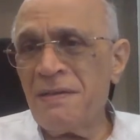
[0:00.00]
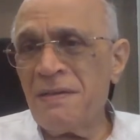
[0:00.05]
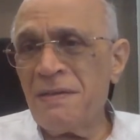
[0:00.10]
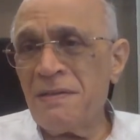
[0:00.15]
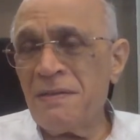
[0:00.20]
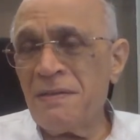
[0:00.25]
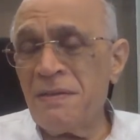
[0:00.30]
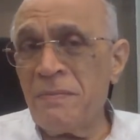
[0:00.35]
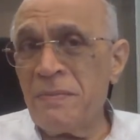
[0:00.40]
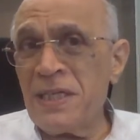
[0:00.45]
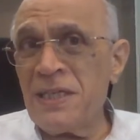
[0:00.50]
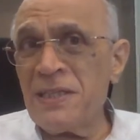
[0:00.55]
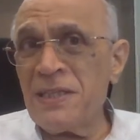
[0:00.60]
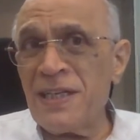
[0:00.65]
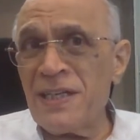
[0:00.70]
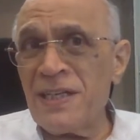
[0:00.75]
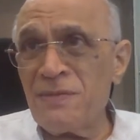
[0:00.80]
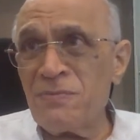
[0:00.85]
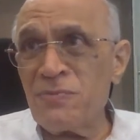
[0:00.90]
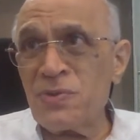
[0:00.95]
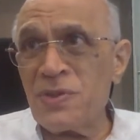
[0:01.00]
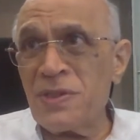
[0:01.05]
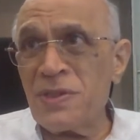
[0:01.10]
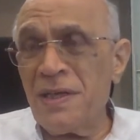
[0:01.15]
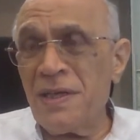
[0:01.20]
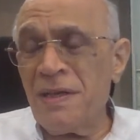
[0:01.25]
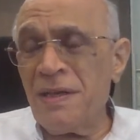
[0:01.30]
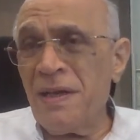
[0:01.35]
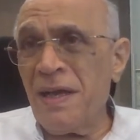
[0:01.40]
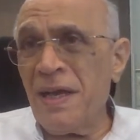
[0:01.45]
There are many times
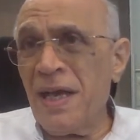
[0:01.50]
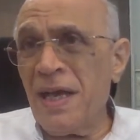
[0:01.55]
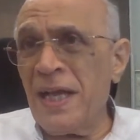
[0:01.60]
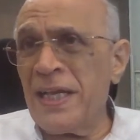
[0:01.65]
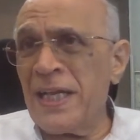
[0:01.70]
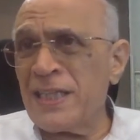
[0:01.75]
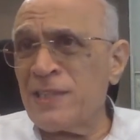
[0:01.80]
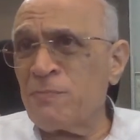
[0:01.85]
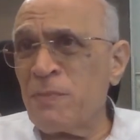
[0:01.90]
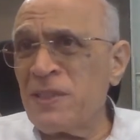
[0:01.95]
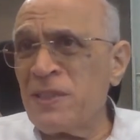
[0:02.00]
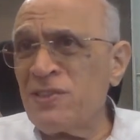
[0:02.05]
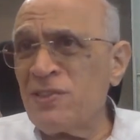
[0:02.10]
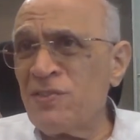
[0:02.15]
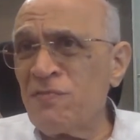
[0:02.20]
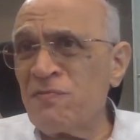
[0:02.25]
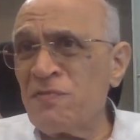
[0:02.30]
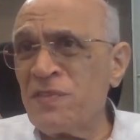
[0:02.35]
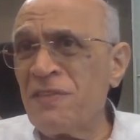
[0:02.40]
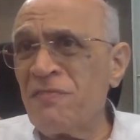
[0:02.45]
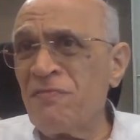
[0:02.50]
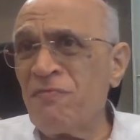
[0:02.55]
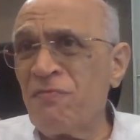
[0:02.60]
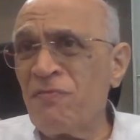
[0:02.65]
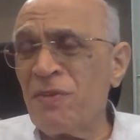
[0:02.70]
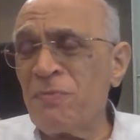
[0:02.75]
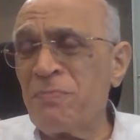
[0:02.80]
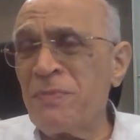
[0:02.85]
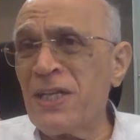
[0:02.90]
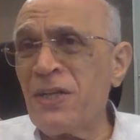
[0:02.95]
an expensive
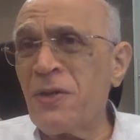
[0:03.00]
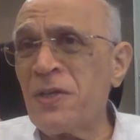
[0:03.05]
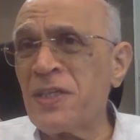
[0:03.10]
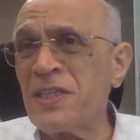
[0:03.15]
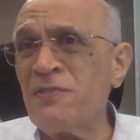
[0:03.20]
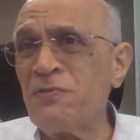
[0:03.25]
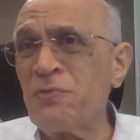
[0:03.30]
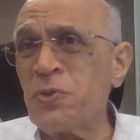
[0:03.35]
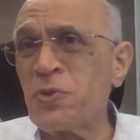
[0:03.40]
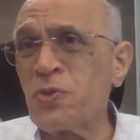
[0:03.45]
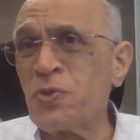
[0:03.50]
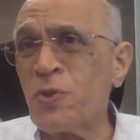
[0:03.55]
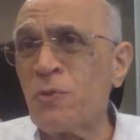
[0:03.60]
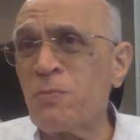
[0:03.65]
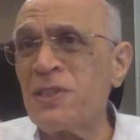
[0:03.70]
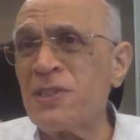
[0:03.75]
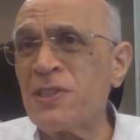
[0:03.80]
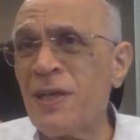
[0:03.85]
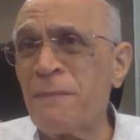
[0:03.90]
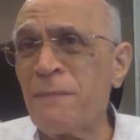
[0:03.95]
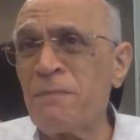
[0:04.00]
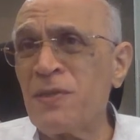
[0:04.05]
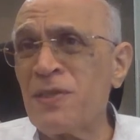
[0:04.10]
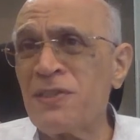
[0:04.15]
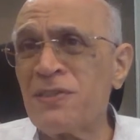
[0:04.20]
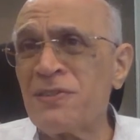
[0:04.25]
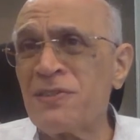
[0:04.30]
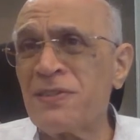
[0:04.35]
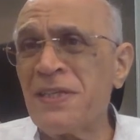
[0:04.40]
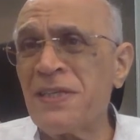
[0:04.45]
gift may not give you so much
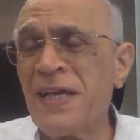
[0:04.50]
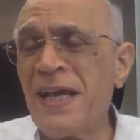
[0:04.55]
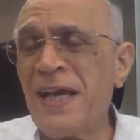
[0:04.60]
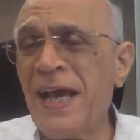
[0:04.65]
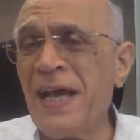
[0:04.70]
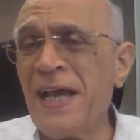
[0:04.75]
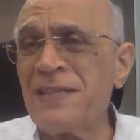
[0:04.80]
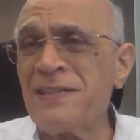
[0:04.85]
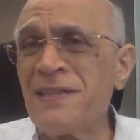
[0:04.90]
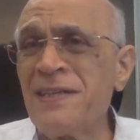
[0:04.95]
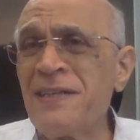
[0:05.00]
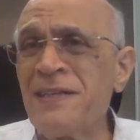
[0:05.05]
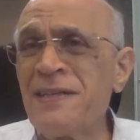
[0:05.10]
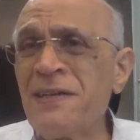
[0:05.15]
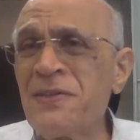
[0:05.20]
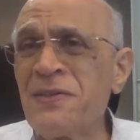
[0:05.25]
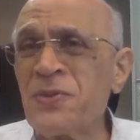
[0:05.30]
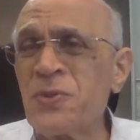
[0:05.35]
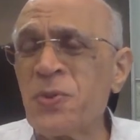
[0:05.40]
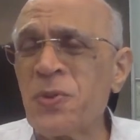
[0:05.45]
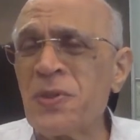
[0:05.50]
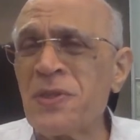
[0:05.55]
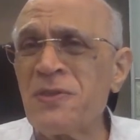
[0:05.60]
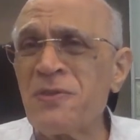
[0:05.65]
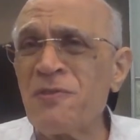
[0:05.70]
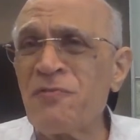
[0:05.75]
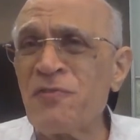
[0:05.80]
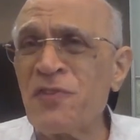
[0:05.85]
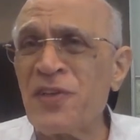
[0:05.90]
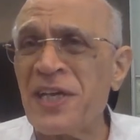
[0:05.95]
happiness as a little token
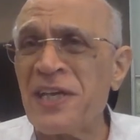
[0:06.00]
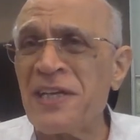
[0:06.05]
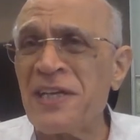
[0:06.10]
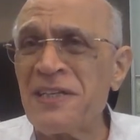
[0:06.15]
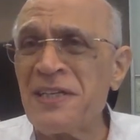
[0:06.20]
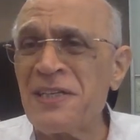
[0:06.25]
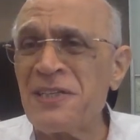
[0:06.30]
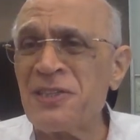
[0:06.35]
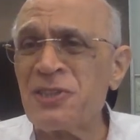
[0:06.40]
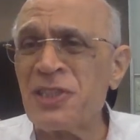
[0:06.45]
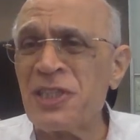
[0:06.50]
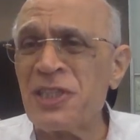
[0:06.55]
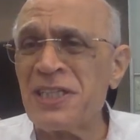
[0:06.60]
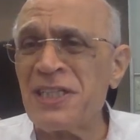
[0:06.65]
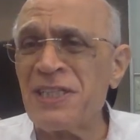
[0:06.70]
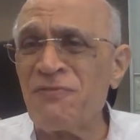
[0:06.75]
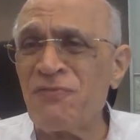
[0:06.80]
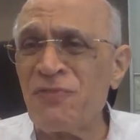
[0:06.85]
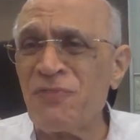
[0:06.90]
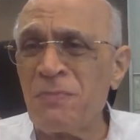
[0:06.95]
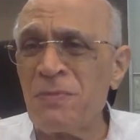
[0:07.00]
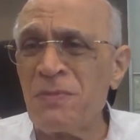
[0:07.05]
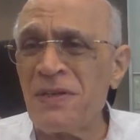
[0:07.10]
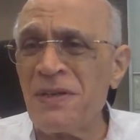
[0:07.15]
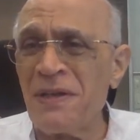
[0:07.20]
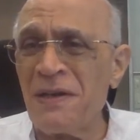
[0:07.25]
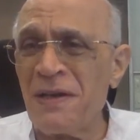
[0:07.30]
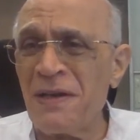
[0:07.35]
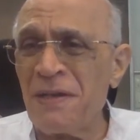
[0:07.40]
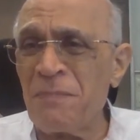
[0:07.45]
of caring and sharing from
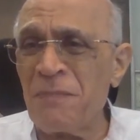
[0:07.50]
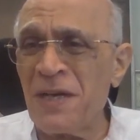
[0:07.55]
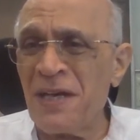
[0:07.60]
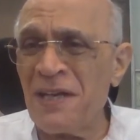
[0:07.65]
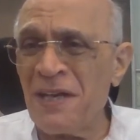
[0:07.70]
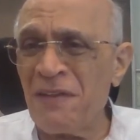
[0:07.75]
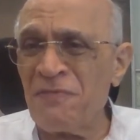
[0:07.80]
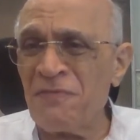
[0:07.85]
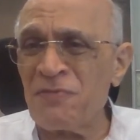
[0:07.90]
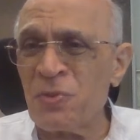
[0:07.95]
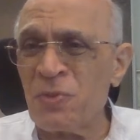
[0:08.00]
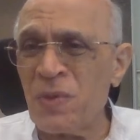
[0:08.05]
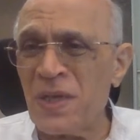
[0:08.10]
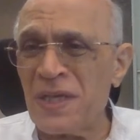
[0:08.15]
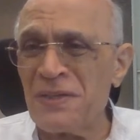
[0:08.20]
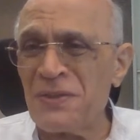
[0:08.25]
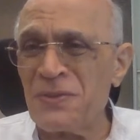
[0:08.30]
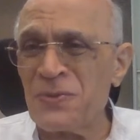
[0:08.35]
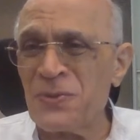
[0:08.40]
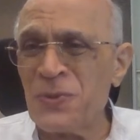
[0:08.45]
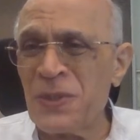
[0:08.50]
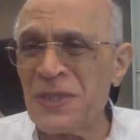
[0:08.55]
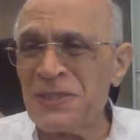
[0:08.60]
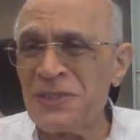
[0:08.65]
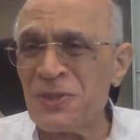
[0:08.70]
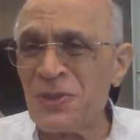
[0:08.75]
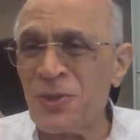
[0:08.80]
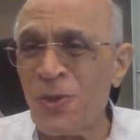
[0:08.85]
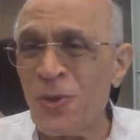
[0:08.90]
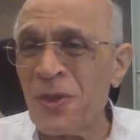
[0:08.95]
a loved one who
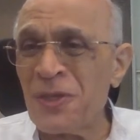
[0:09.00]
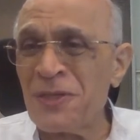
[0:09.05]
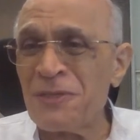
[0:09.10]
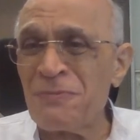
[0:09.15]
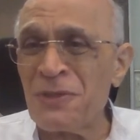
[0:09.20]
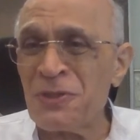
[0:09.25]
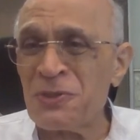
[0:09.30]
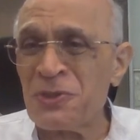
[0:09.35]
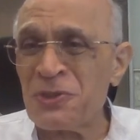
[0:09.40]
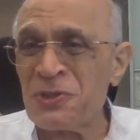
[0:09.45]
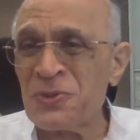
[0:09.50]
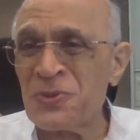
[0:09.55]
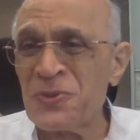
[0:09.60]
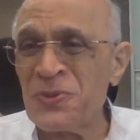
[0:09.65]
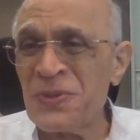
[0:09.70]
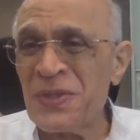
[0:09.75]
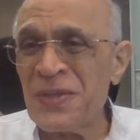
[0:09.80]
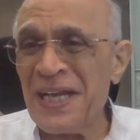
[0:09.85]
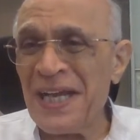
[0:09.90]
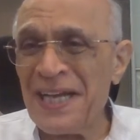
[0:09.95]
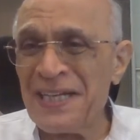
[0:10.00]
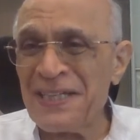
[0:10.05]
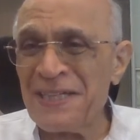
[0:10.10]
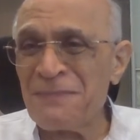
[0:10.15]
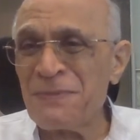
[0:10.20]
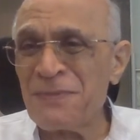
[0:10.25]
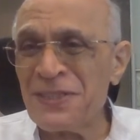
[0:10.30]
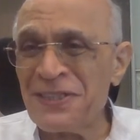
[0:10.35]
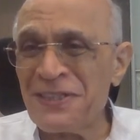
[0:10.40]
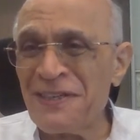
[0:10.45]
has thought about you at a
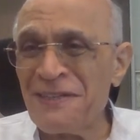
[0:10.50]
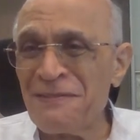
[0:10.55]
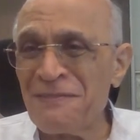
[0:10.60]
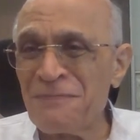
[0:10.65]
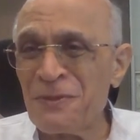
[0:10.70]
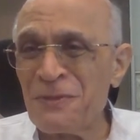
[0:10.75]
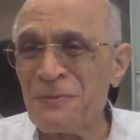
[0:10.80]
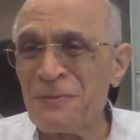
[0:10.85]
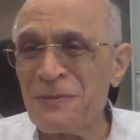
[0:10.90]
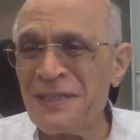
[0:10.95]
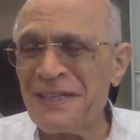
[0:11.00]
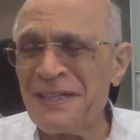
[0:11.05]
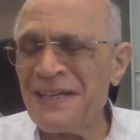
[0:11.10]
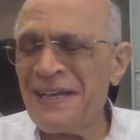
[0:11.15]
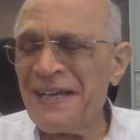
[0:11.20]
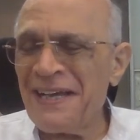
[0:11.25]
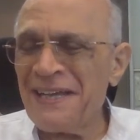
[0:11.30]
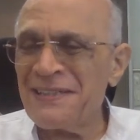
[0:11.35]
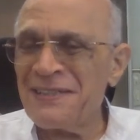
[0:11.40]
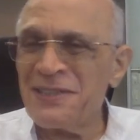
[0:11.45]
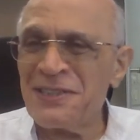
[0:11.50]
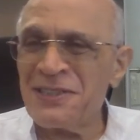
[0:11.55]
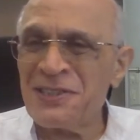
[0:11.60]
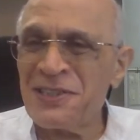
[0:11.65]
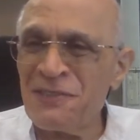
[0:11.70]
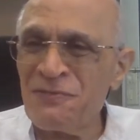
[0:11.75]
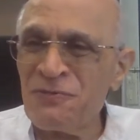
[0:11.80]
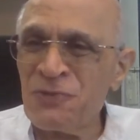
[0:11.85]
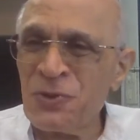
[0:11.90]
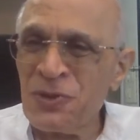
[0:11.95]
particular moment and just
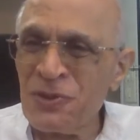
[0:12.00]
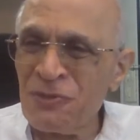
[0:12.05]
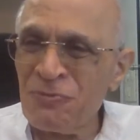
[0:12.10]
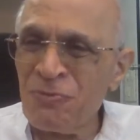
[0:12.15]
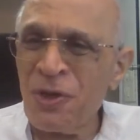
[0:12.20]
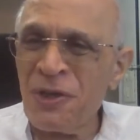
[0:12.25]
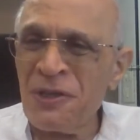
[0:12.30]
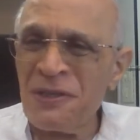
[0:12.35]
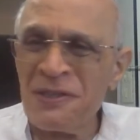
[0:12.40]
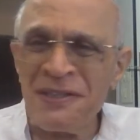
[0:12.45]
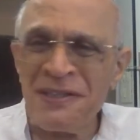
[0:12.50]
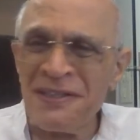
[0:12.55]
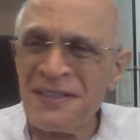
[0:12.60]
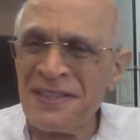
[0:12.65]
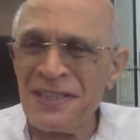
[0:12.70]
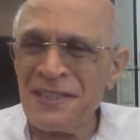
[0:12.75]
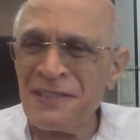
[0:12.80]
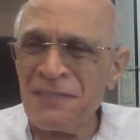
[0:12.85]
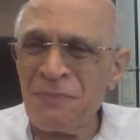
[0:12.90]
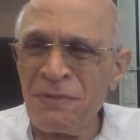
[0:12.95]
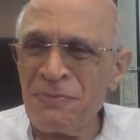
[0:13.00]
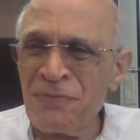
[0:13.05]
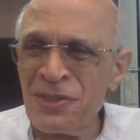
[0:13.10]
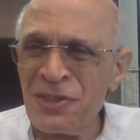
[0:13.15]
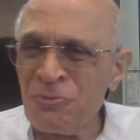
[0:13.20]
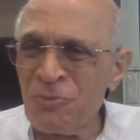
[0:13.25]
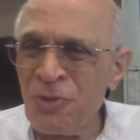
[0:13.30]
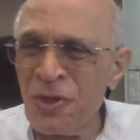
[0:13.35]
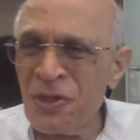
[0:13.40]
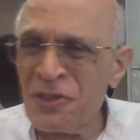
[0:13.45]
gives you a small little thing. It may be a
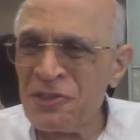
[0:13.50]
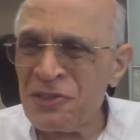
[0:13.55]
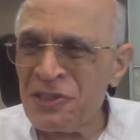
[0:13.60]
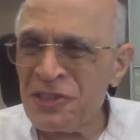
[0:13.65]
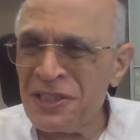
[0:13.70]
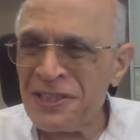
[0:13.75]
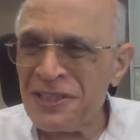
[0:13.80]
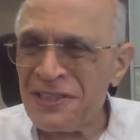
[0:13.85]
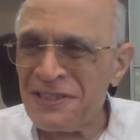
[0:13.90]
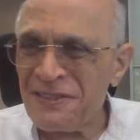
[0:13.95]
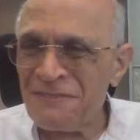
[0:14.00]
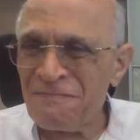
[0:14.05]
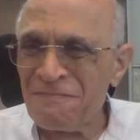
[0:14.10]
small trinket,